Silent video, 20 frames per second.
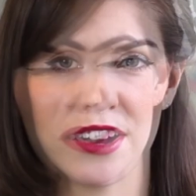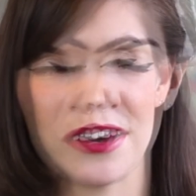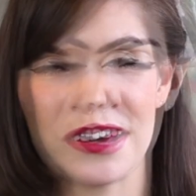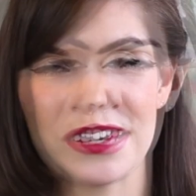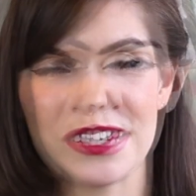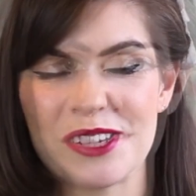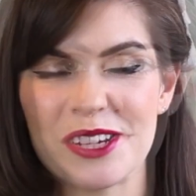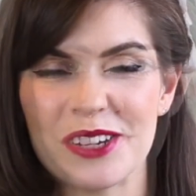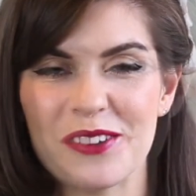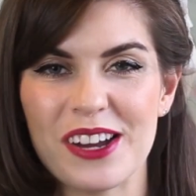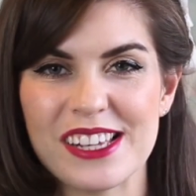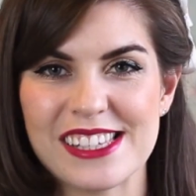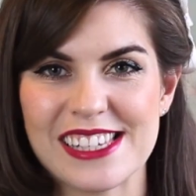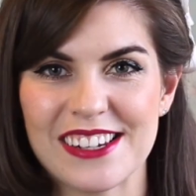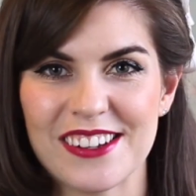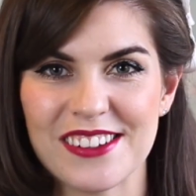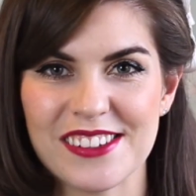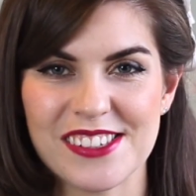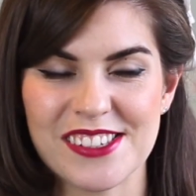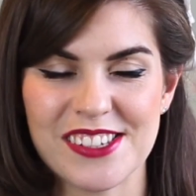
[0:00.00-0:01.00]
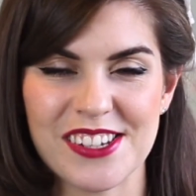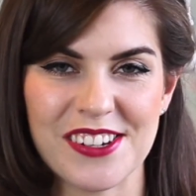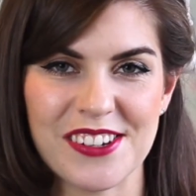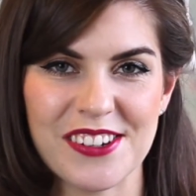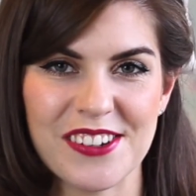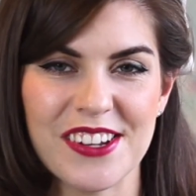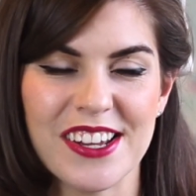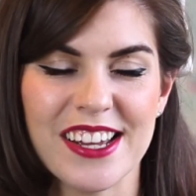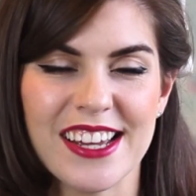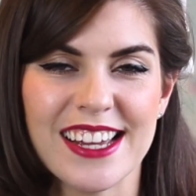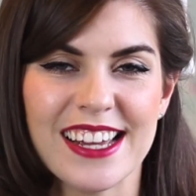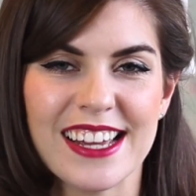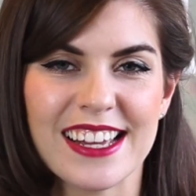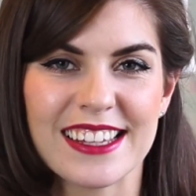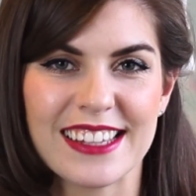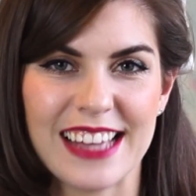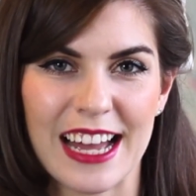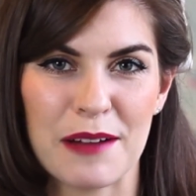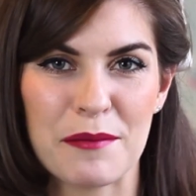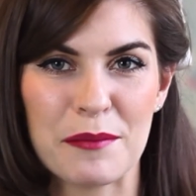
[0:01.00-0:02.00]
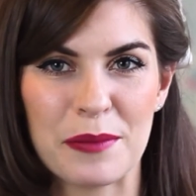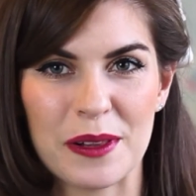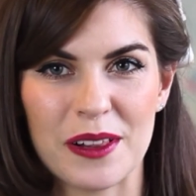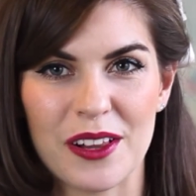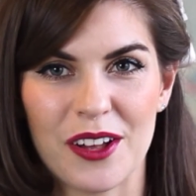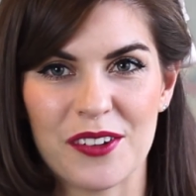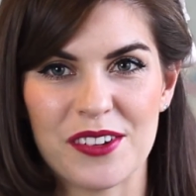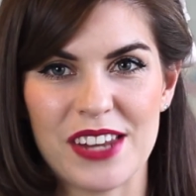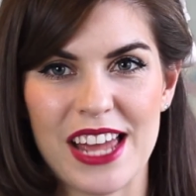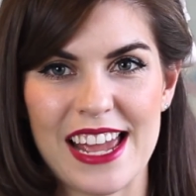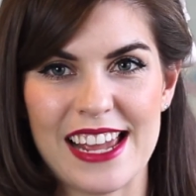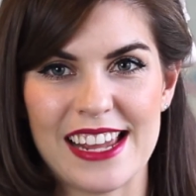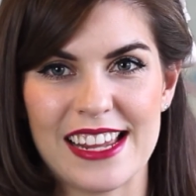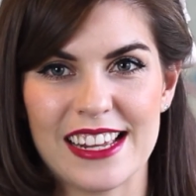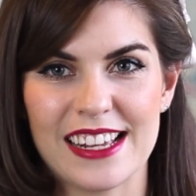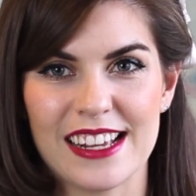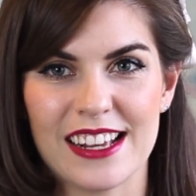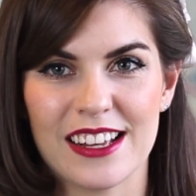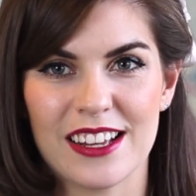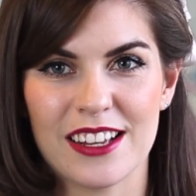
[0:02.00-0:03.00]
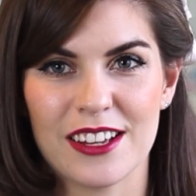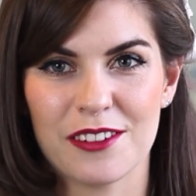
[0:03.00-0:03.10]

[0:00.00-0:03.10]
So it took quite a lot to gamble on a